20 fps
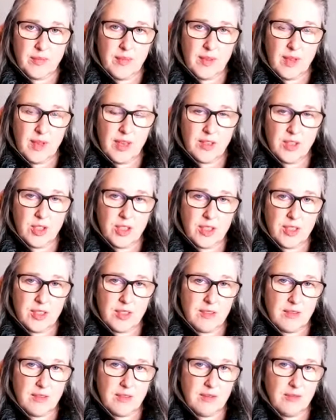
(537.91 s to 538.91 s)
And
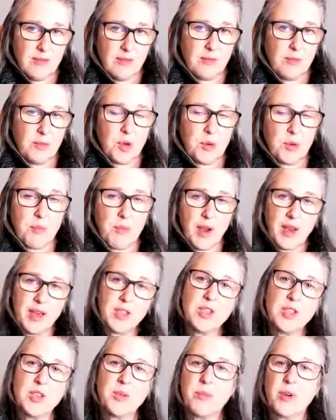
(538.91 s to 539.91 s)
just remind
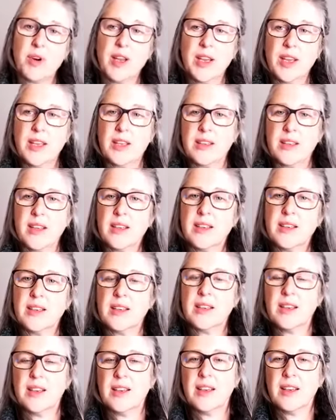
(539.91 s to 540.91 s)
your brain that,
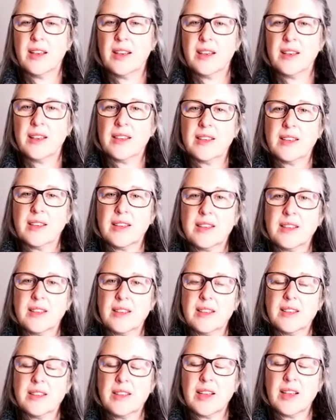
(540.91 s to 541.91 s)

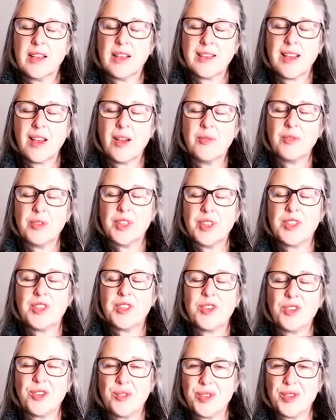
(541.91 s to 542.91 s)
as helpful as your
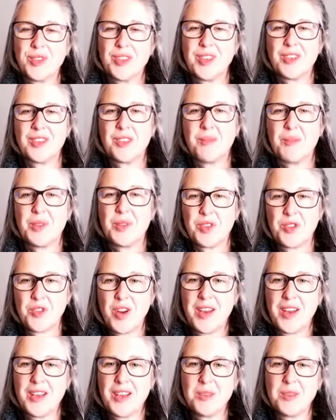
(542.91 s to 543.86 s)
nervous system is trying to